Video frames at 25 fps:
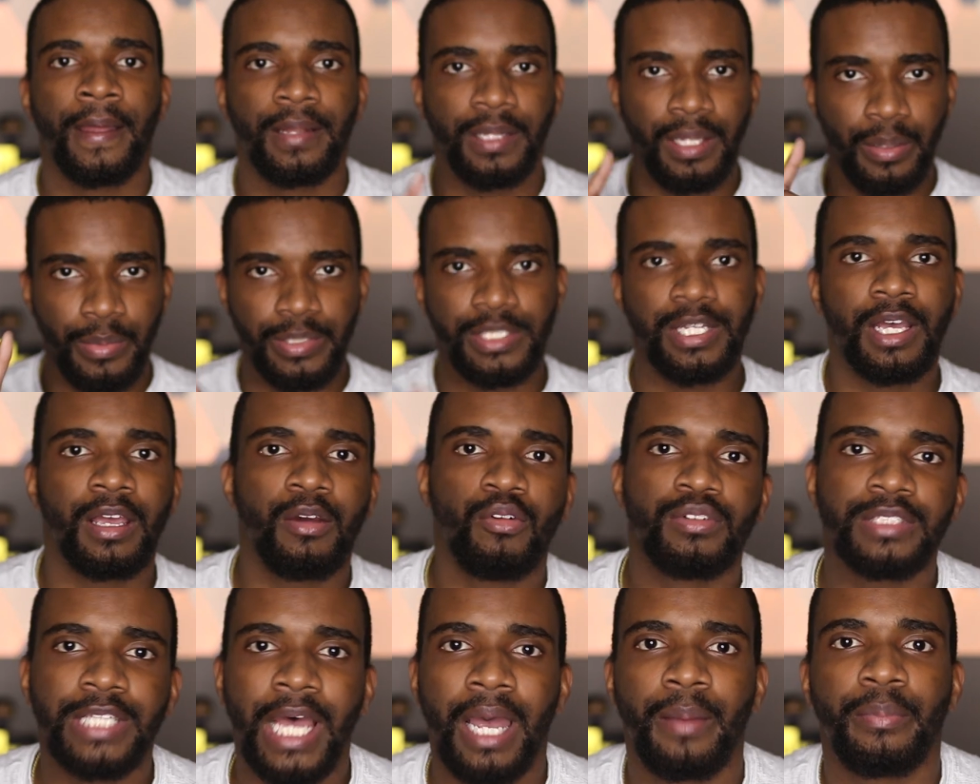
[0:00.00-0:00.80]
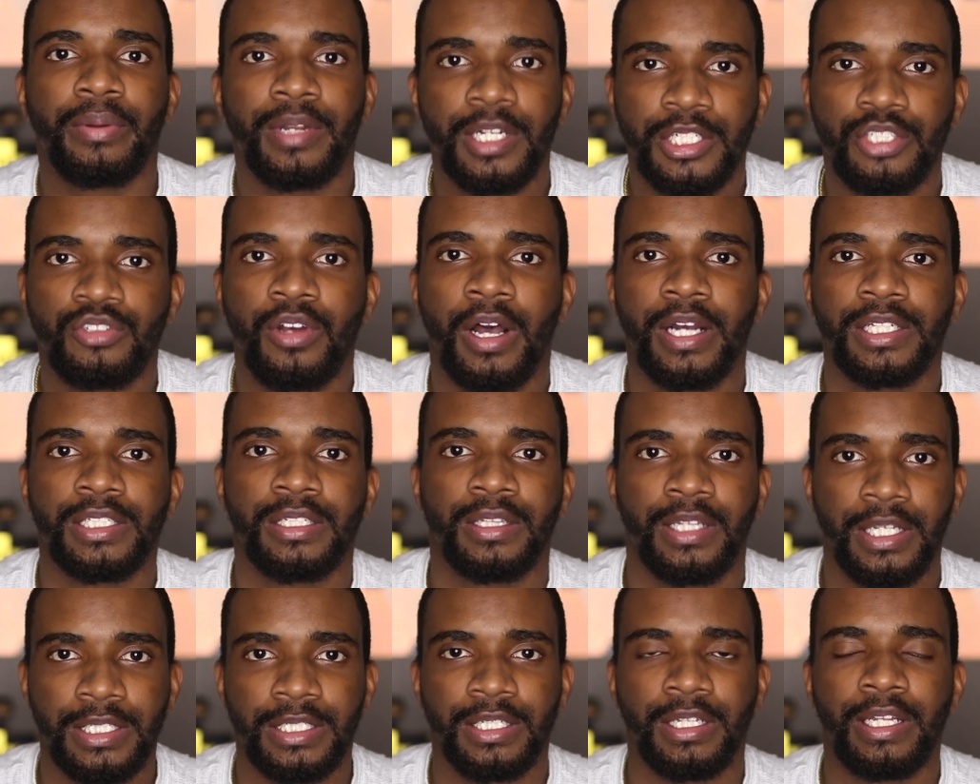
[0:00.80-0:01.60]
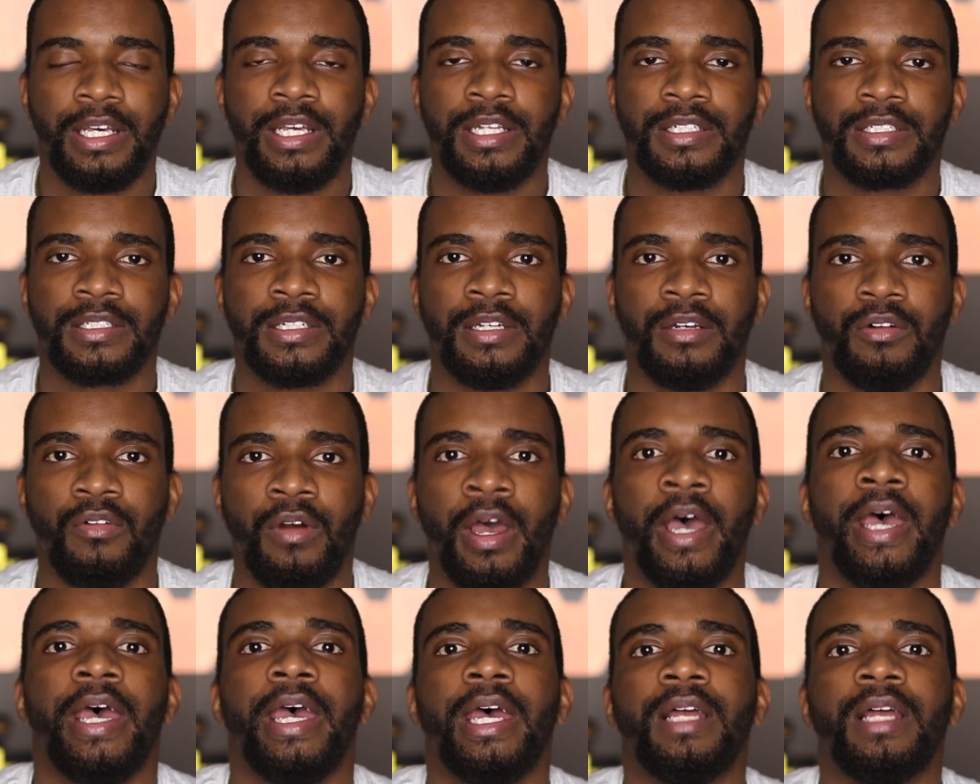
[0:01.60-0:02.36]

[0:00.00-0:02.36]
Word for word: Let me tell you what type of destruction this leads to.